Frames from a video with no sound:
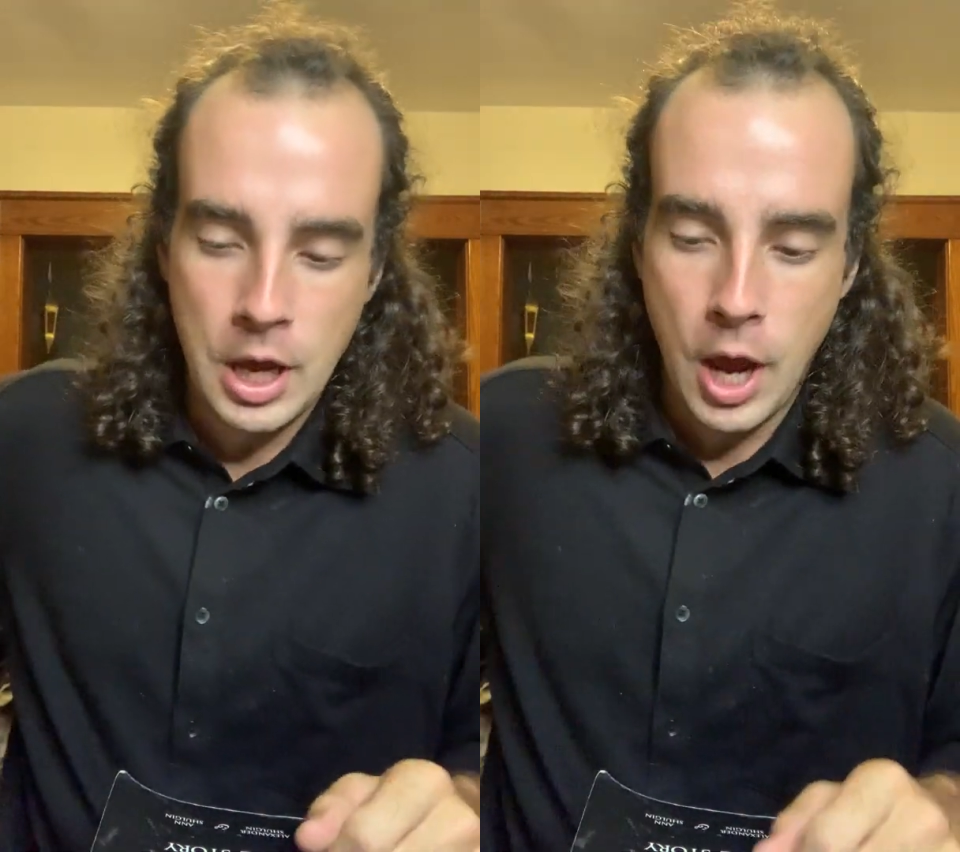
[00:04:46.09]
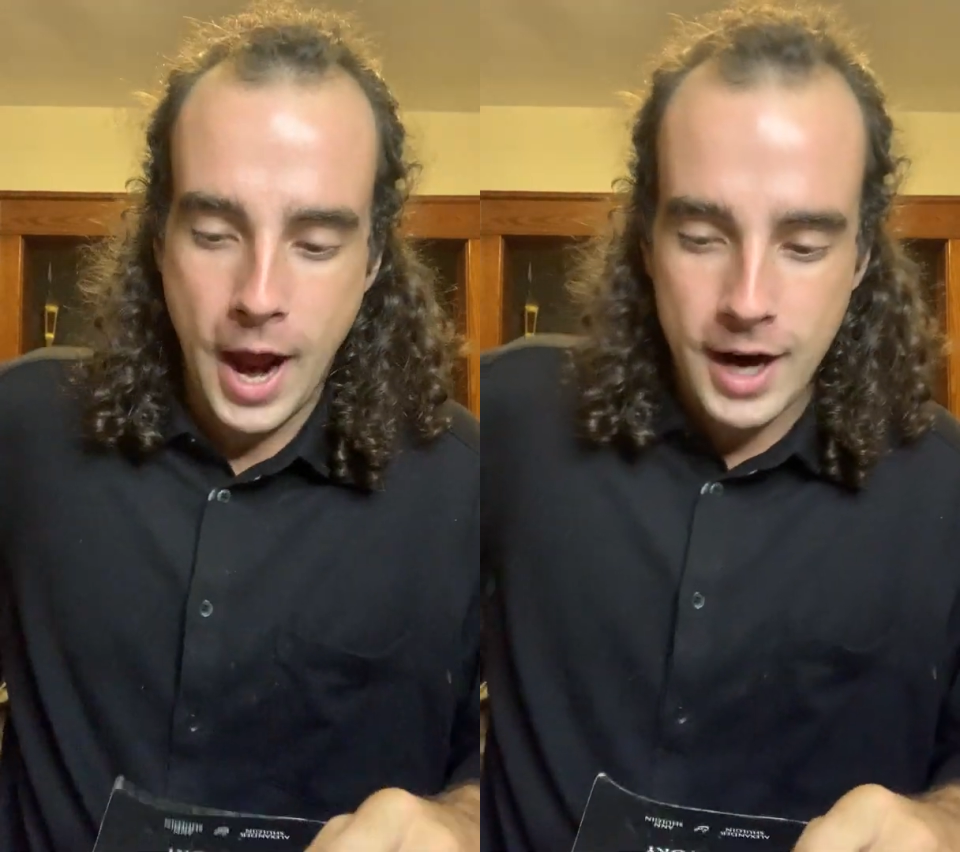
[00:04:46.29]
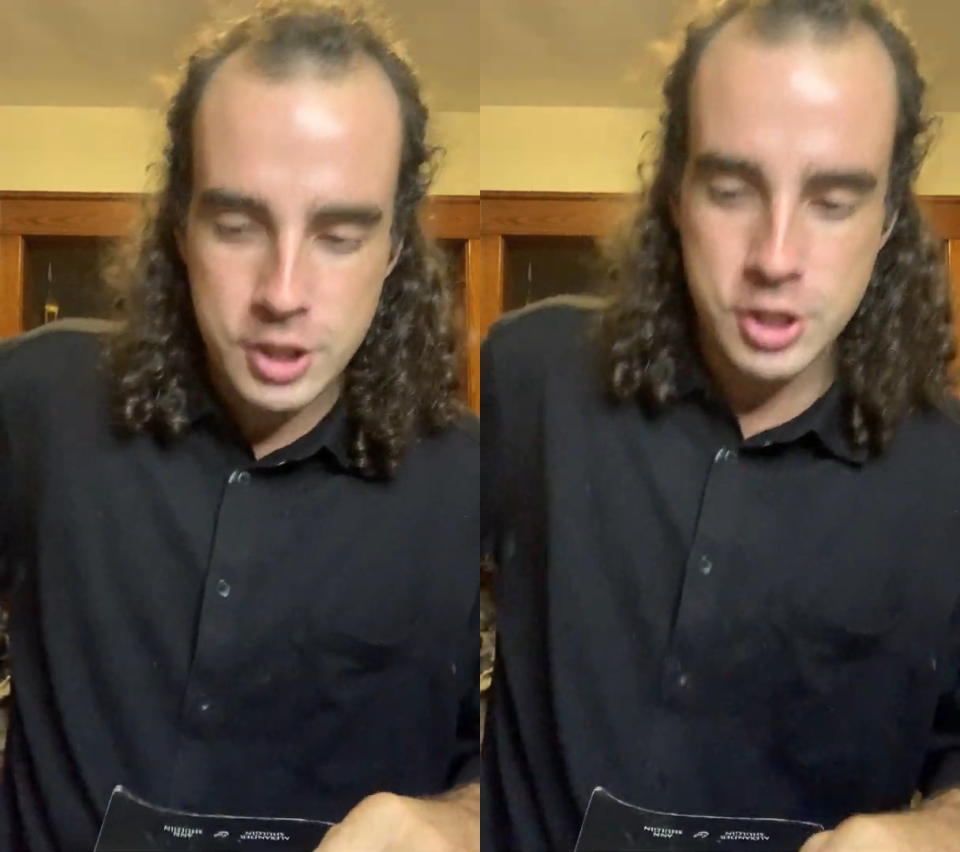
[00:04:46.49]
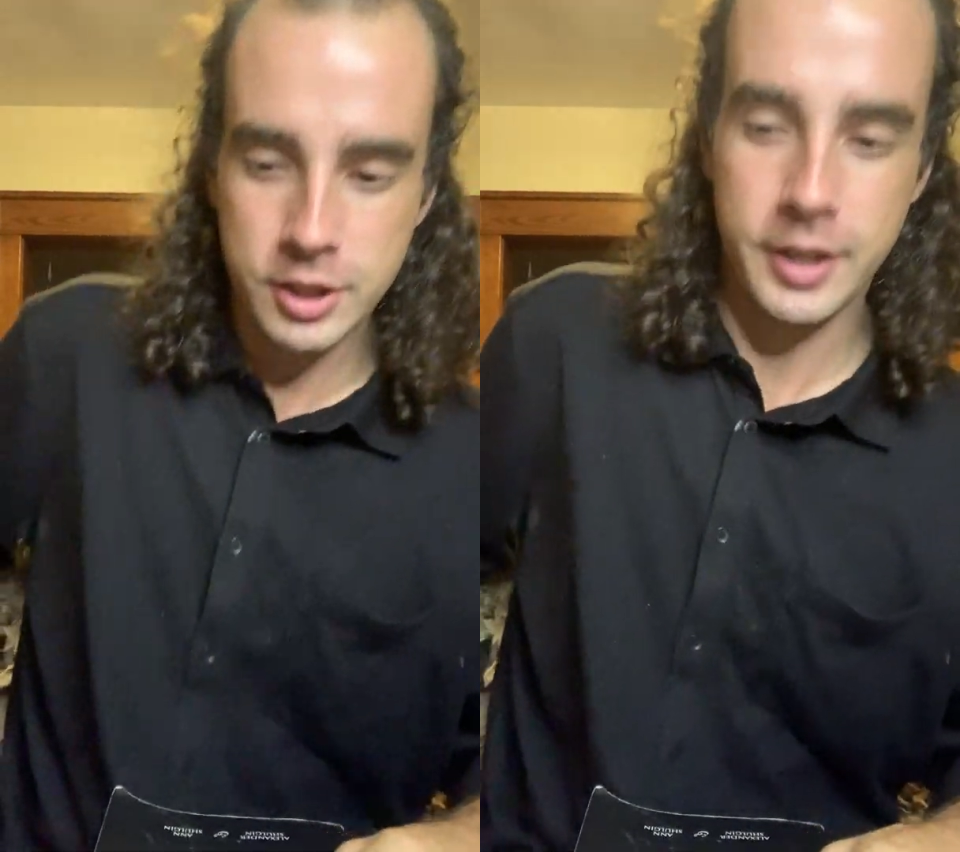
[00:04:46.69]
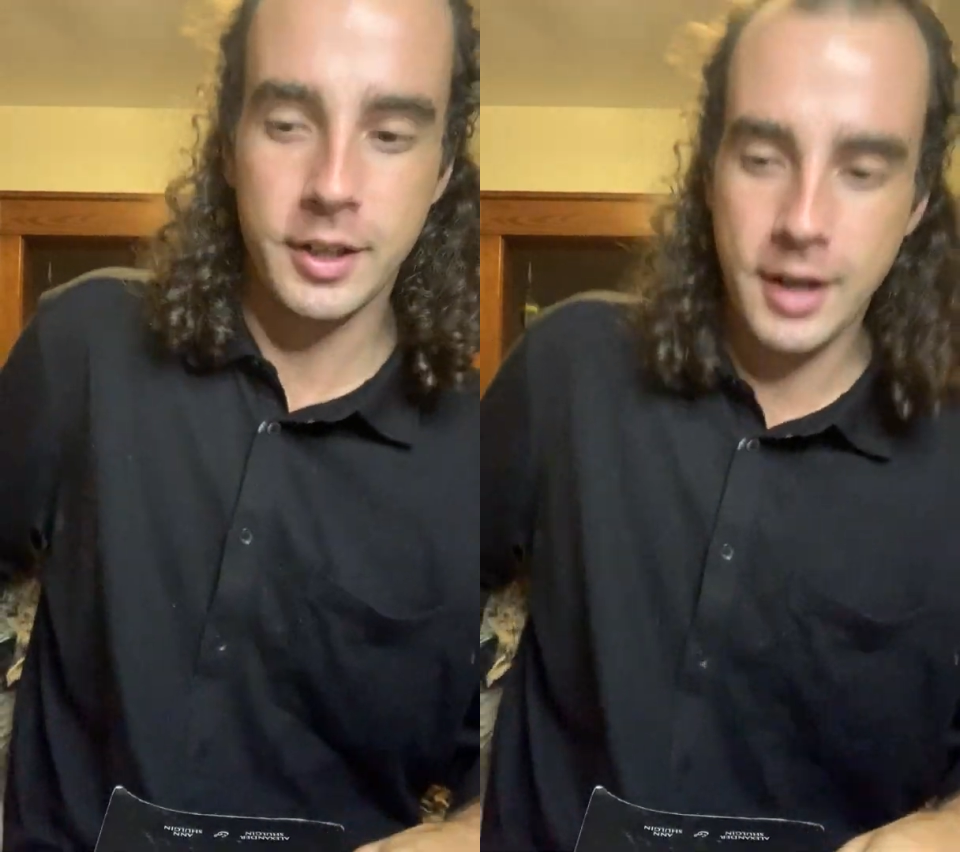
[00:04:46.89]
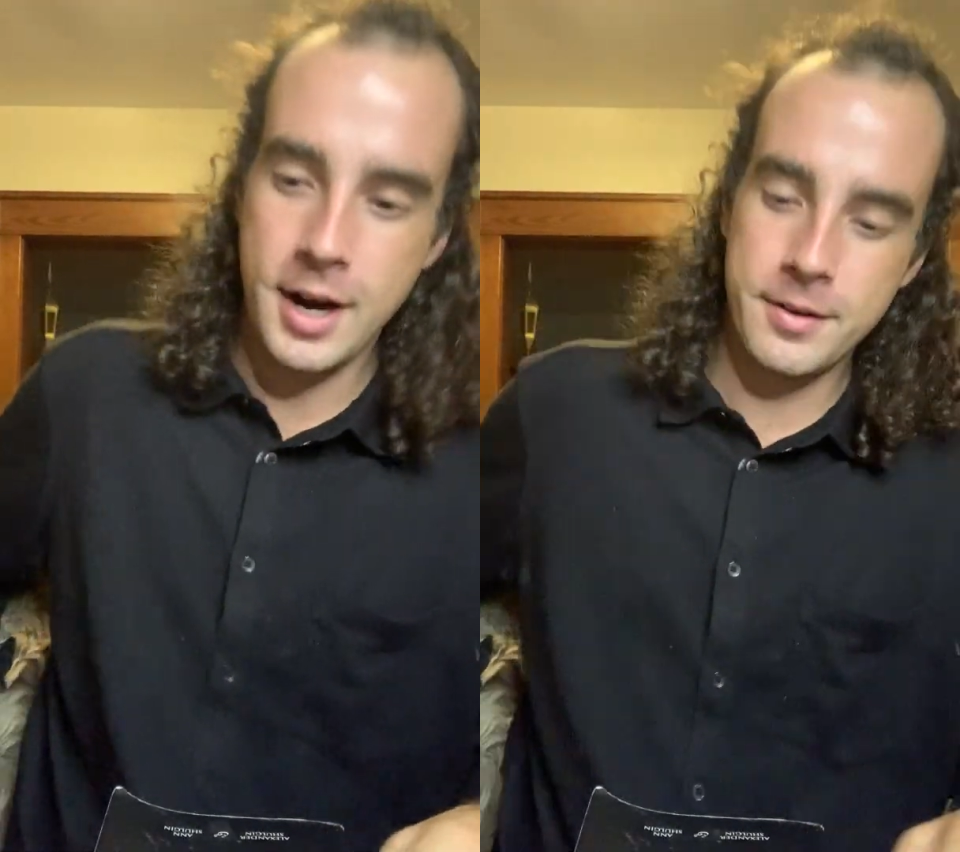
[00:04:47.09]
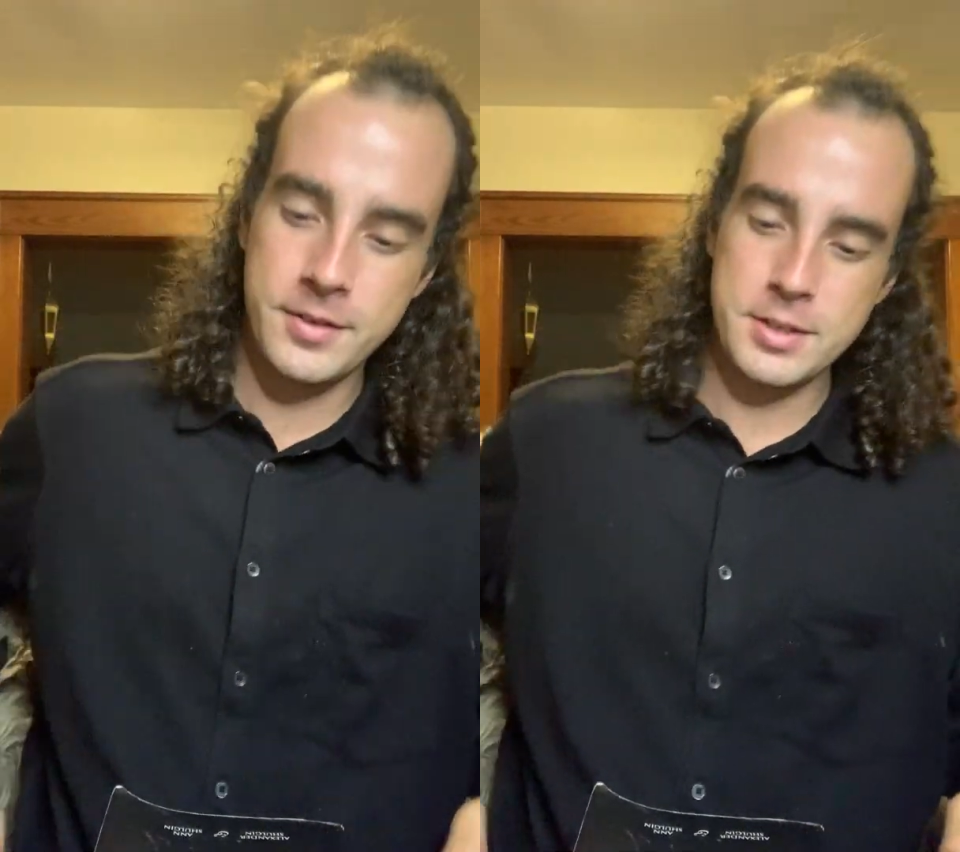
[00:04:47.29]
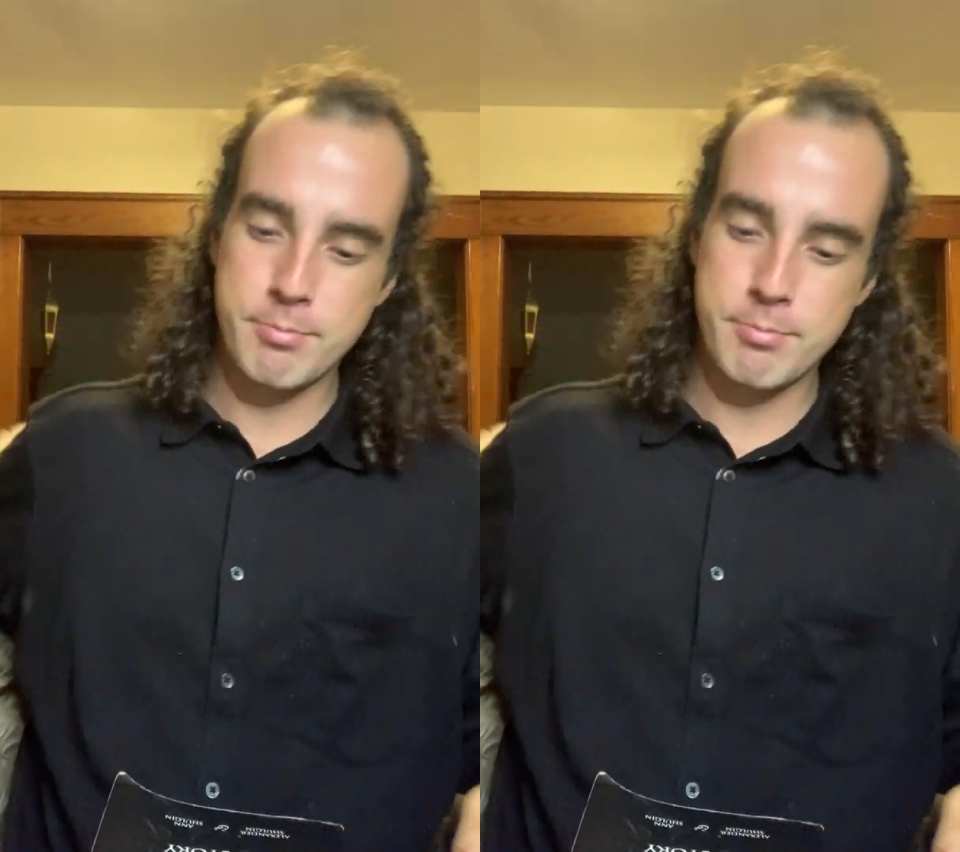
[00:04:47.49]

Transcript: Actually, a lot of these